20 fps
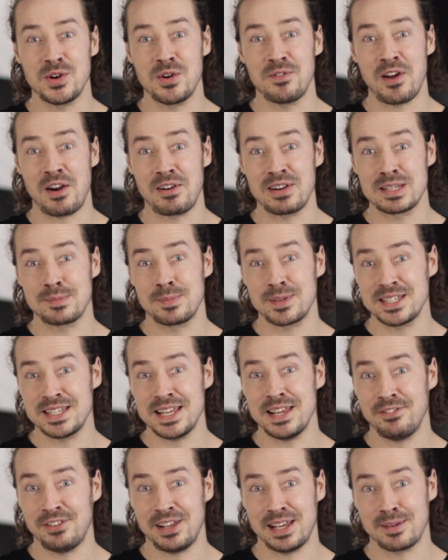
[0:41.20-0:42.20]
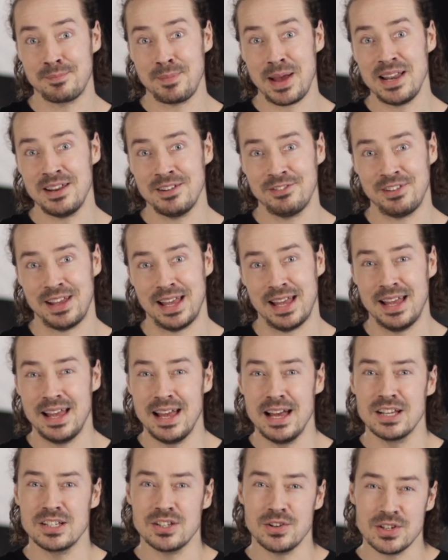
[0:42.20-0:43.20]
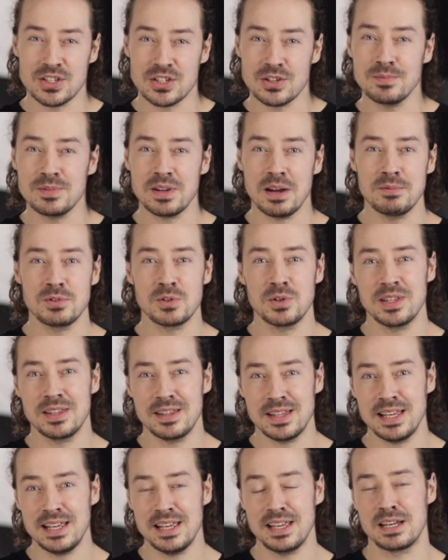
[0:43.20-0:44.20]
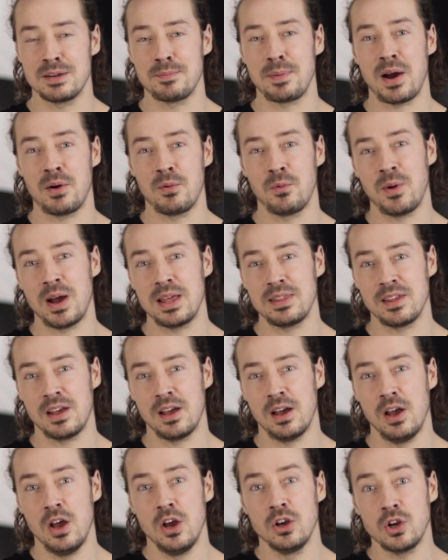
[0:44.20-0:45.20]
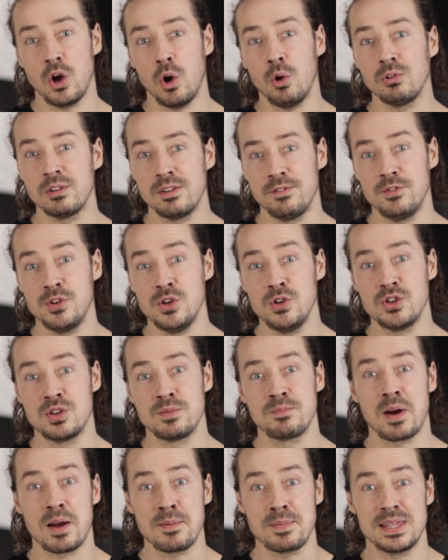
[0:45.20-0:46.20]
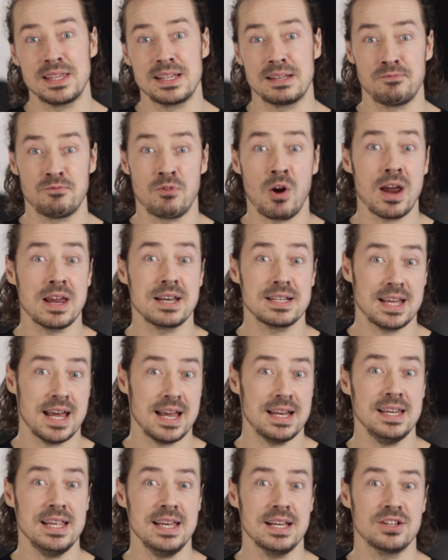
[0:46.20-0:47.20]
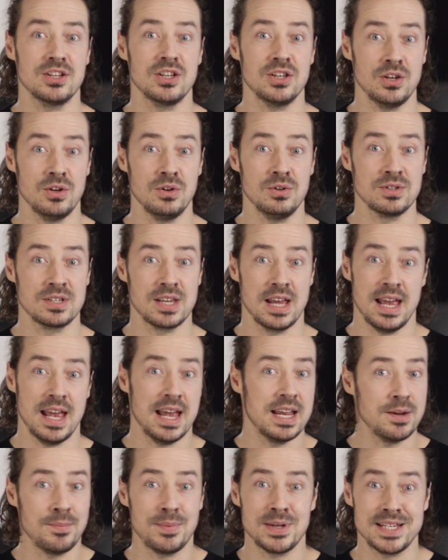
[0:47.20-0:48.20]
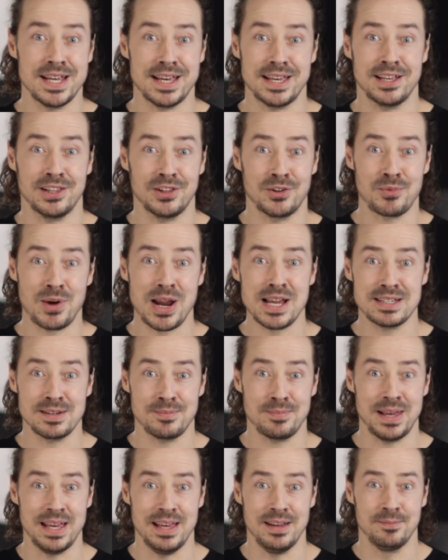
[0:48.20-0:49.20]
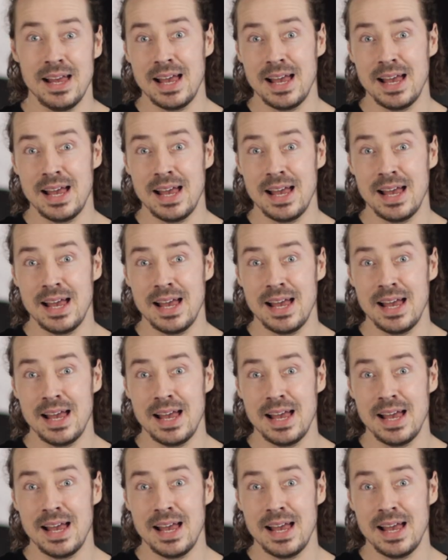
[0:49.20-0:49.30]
you a very specific benefit. So it's sometimes worth thinking about whether cold infusion might be the right technique to use in a particular recipe.